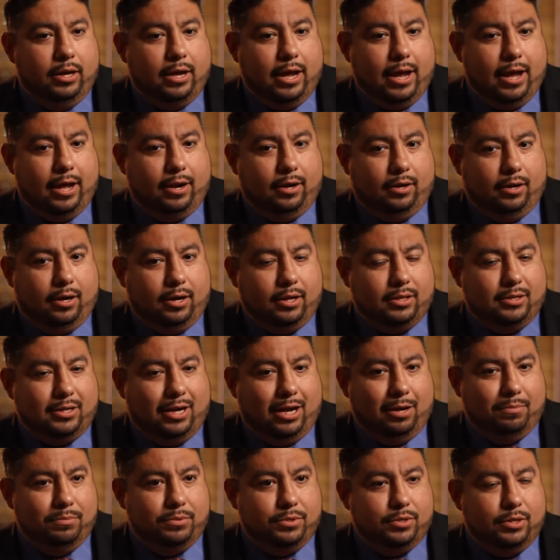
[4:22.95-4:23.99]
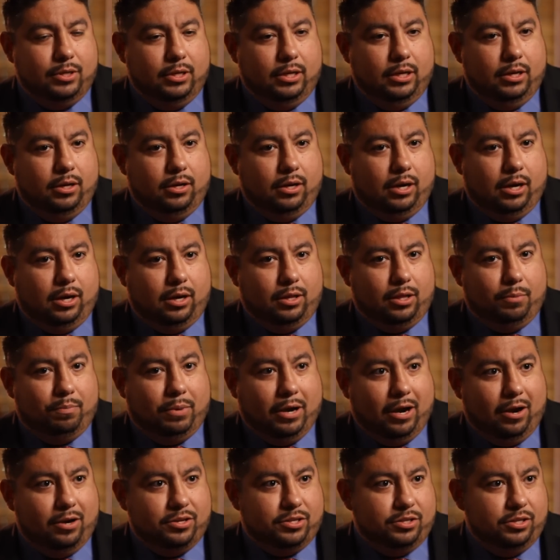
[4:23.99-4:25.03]
And a lot of times the
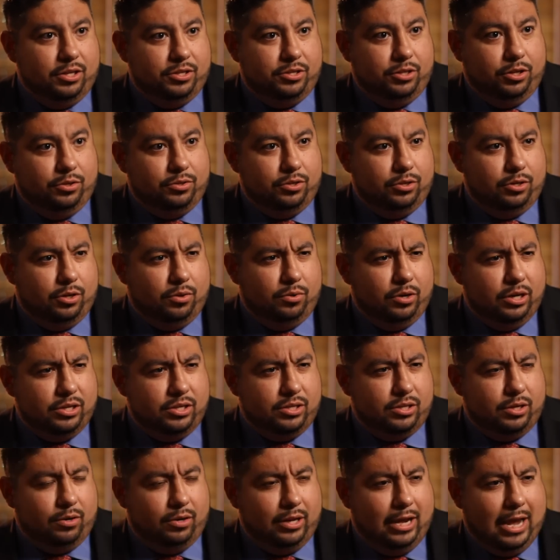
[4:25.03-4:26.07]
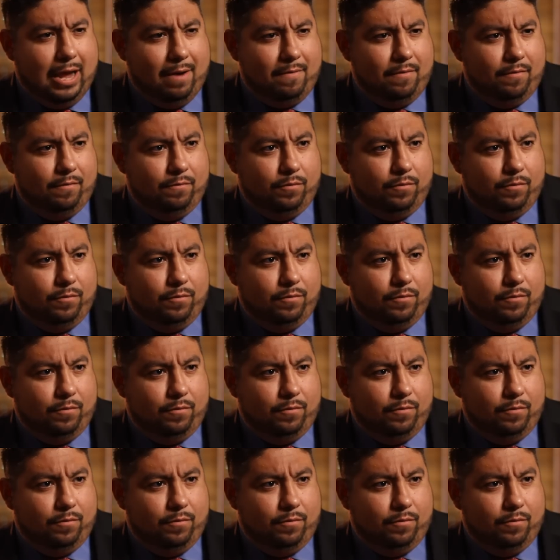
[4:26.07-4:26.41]
parents and the children don't necessarily have a